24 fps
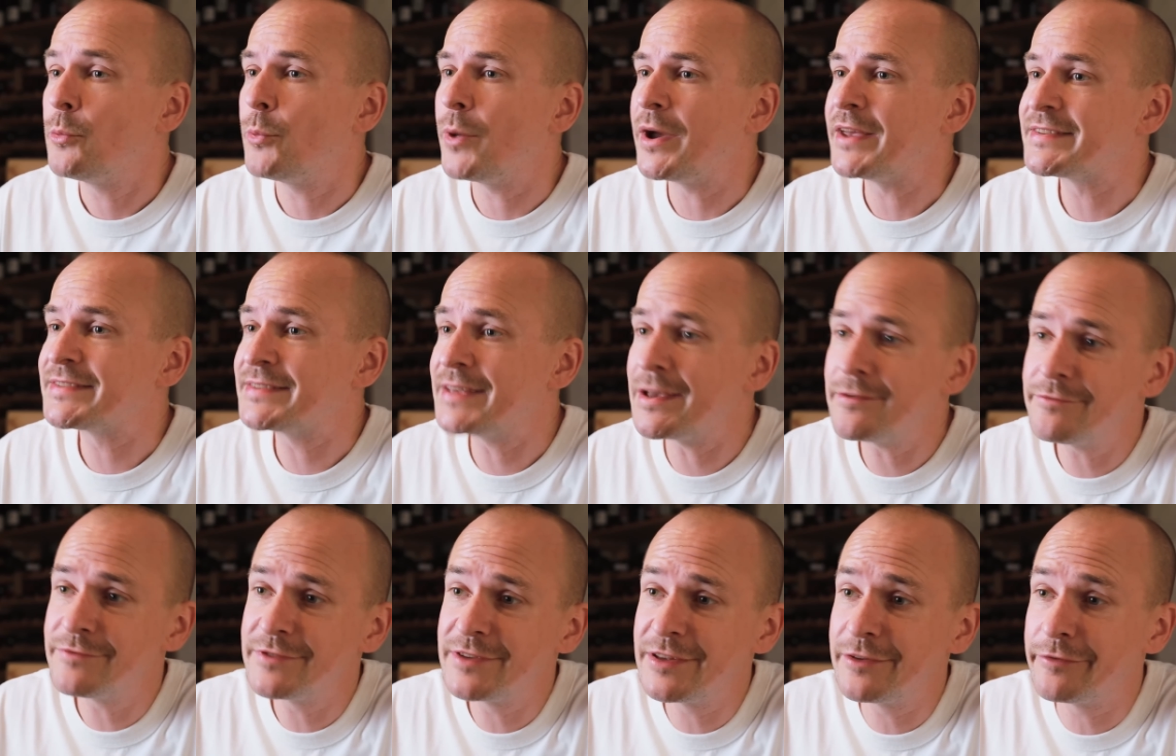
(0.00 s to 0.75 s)
why
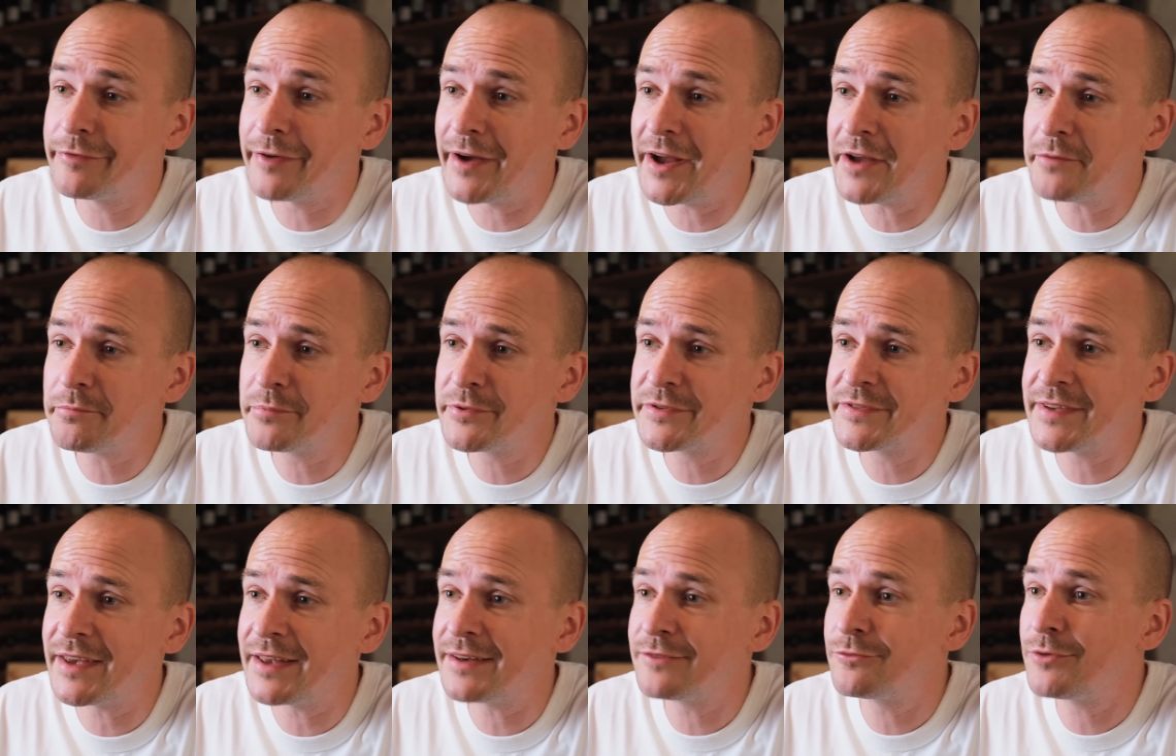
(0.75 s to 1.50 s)

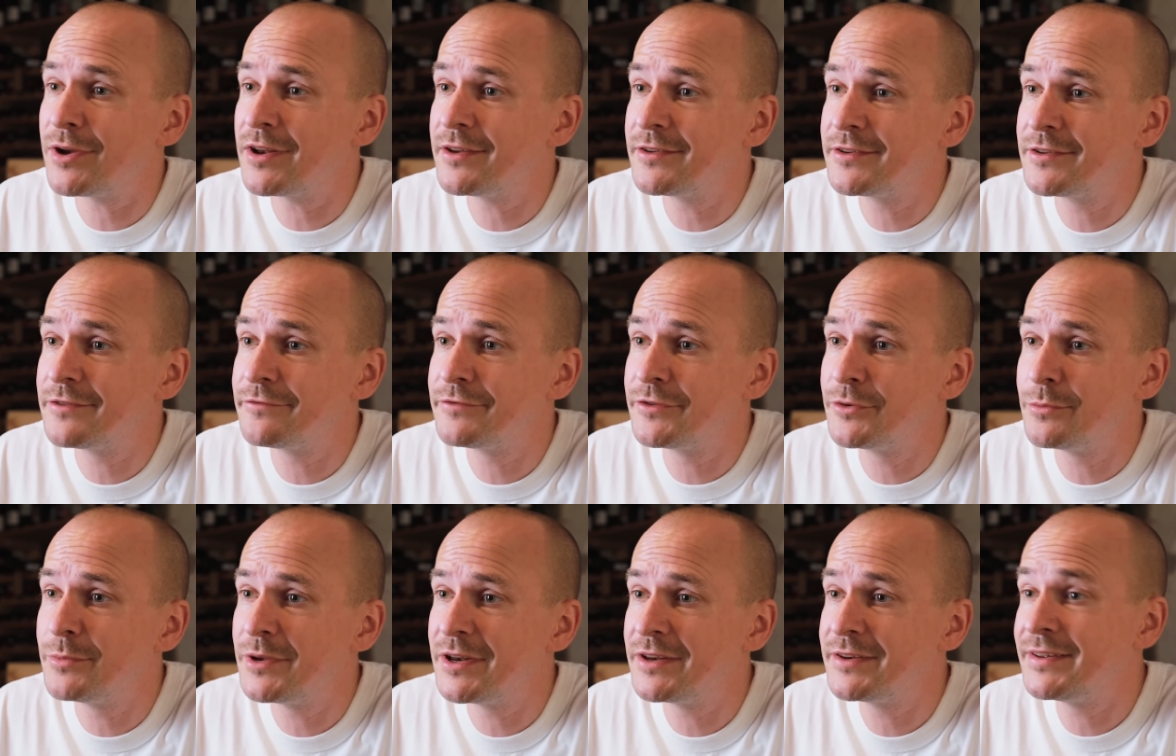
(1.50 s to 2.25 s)
75% relative
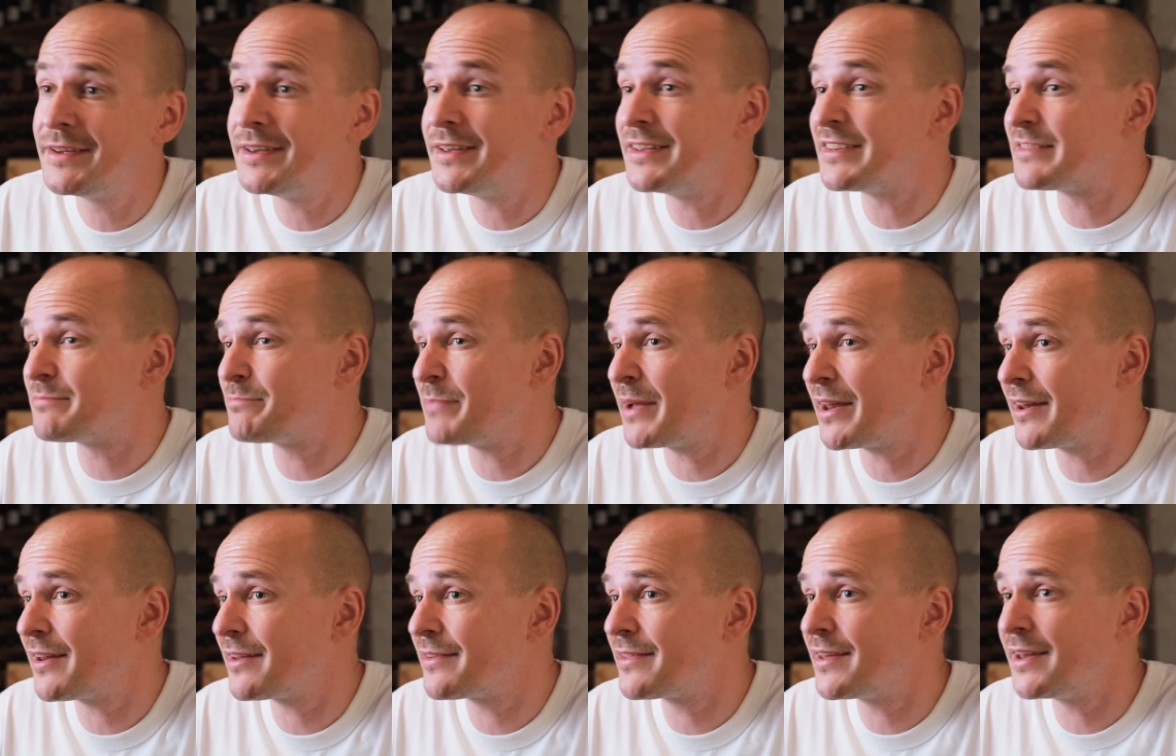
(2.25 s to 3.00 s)
humidity is
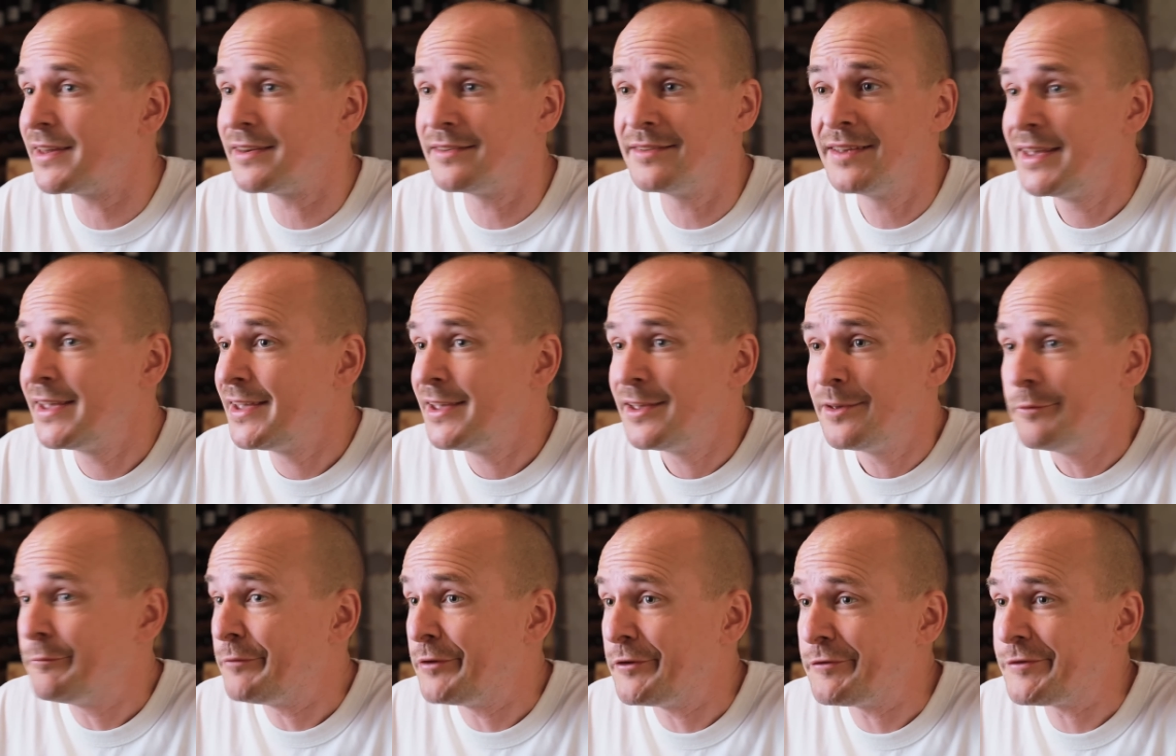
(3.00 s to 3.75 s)
better than
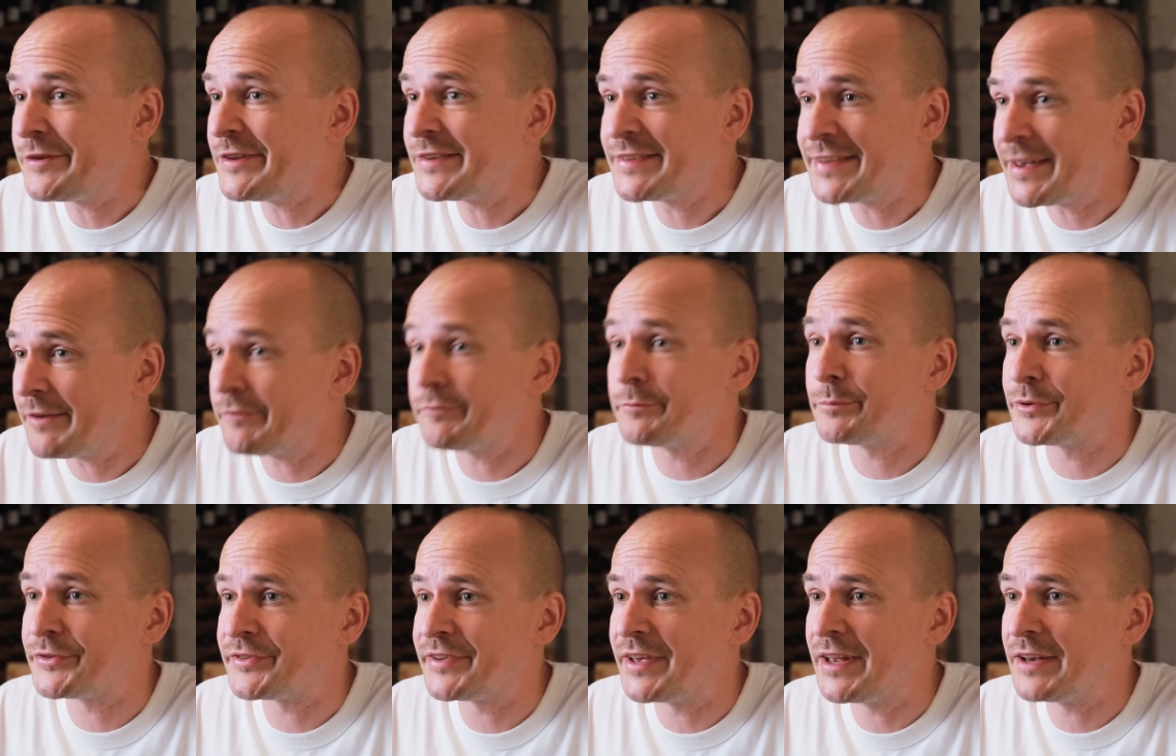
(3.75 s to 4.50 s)

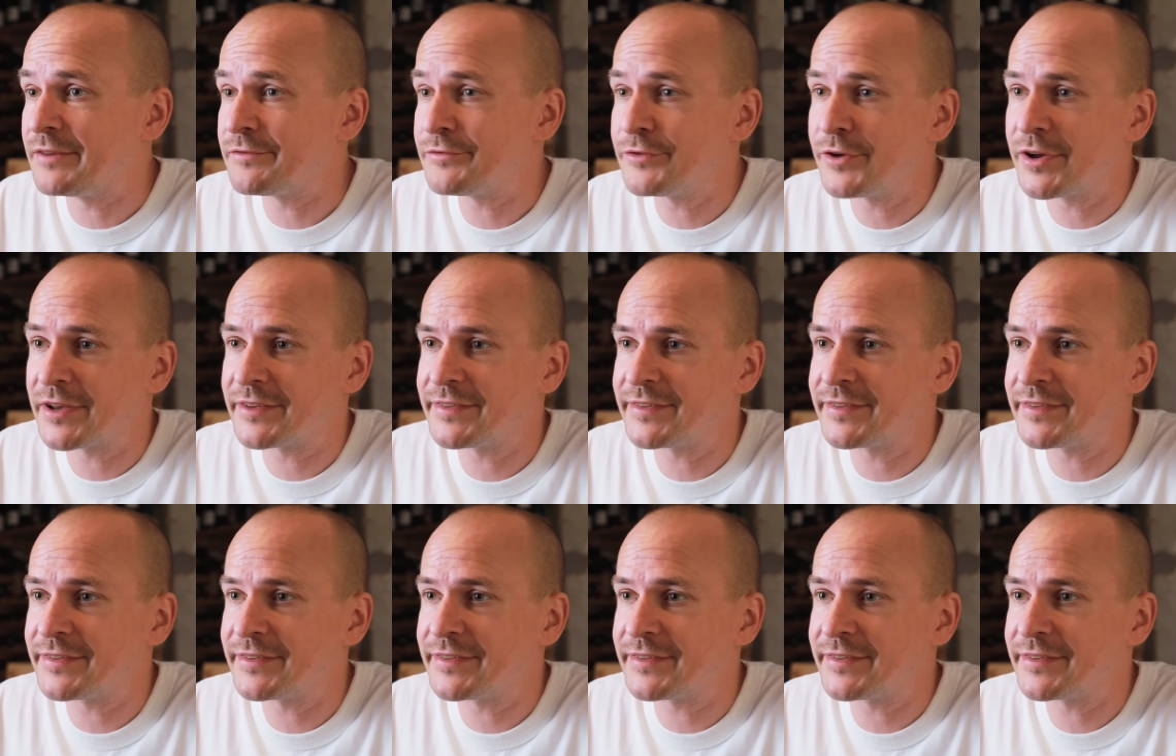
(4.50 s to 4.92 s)
57%, for